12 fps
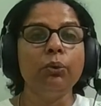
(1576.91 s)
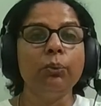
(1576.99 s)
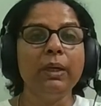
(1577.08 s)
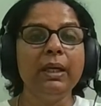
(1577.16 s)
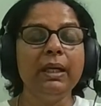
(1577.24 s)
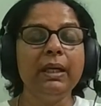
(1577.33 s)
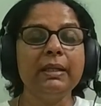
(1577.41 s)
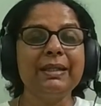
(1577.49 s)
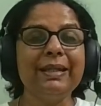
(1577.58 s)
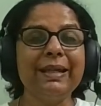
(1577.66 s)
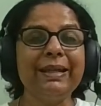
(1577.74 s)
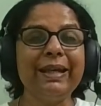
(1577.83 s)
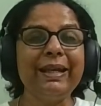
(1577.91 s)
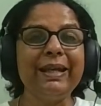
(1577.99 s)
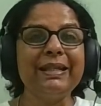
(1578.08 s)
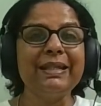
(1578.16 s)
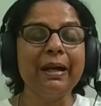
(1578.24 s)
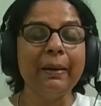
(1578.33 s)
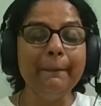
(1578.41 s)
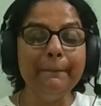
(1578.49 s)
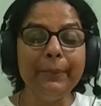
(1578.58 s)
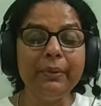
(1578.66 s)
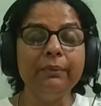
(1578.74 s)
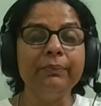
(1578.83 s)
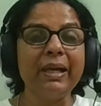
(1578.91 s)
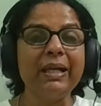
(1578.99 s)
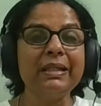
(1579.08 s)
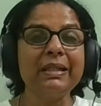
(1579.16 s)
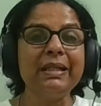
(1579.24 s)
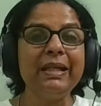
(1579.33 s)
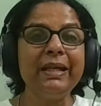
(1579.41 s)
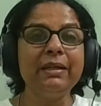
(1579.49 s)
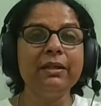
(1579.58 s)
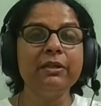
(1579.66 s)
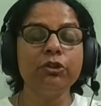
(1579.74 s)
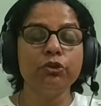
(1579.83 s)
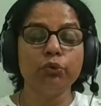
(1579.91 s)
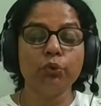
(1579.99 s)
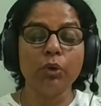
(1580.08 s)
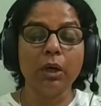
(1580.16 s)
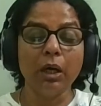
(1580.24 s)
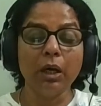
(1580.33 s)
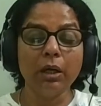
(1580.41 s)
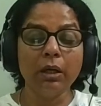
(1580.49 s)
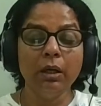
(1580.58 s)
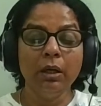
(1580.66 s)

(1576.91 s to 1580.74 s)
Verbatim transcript: we set an example as leaders through our